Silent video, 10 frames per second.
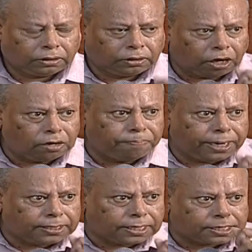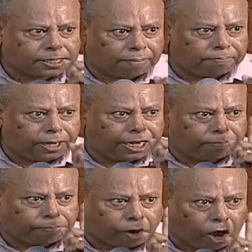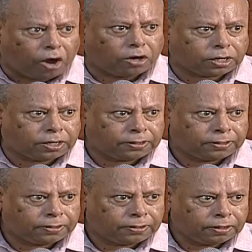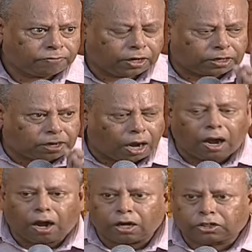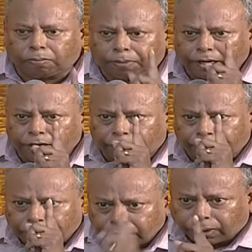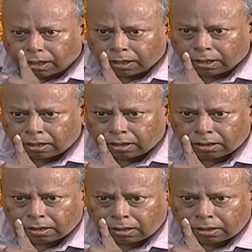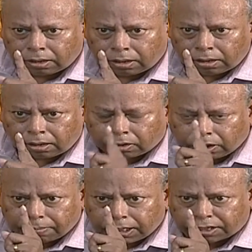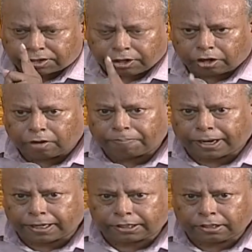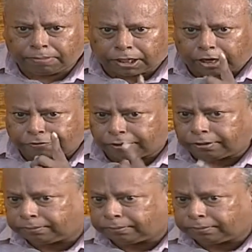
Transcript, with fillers: Don't be the stumbling block for God to bring renewal to your ministry or your parish. Be careful.